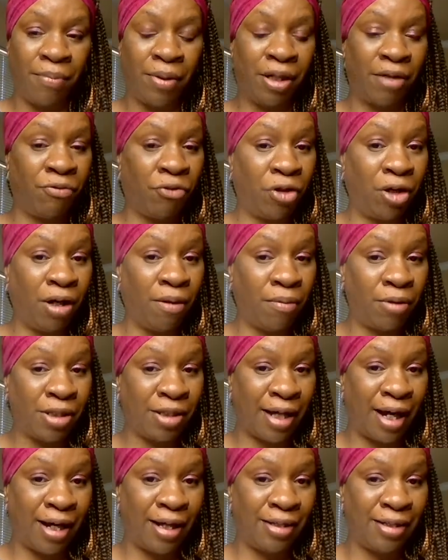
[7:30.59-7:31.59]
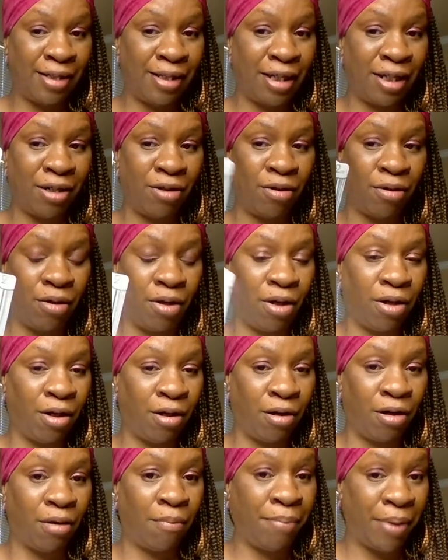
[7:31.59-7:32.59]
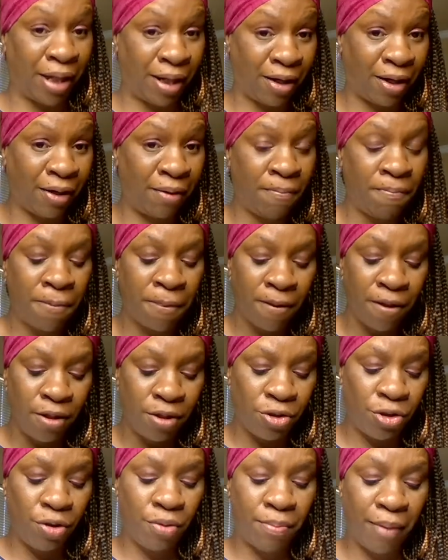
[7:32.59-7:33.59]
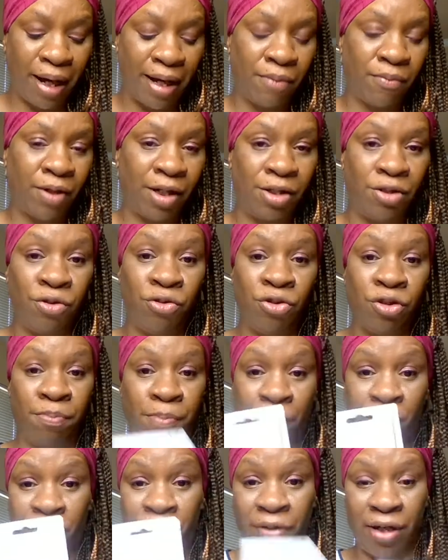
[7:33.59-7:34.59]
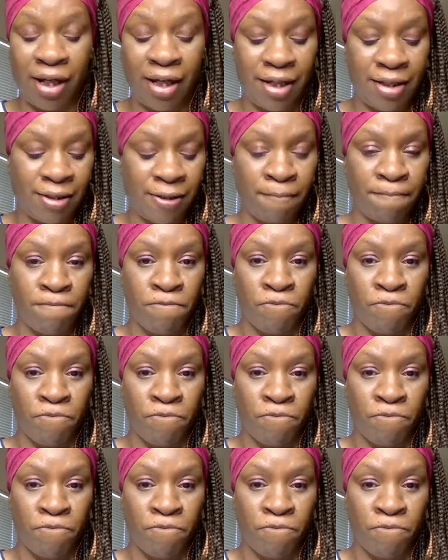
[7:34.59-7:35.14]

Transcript: But if you're a size D or bigger, you might want to use both of these